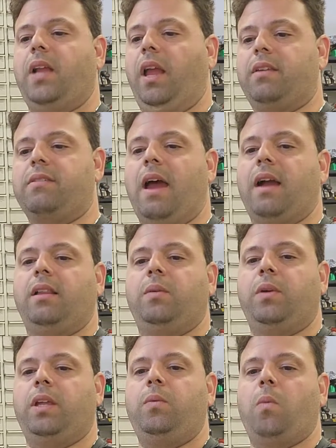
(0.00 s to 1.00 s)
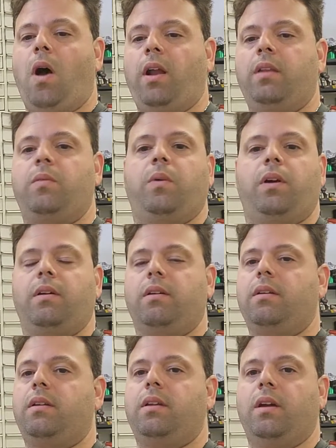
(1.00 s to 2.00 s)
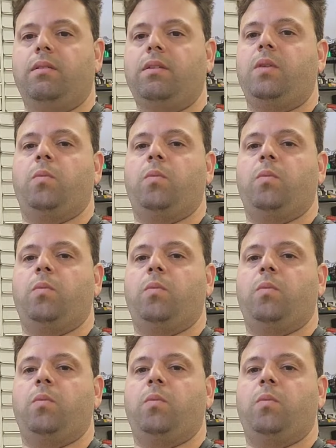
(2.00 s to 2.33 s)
Exactly what he wanted, where he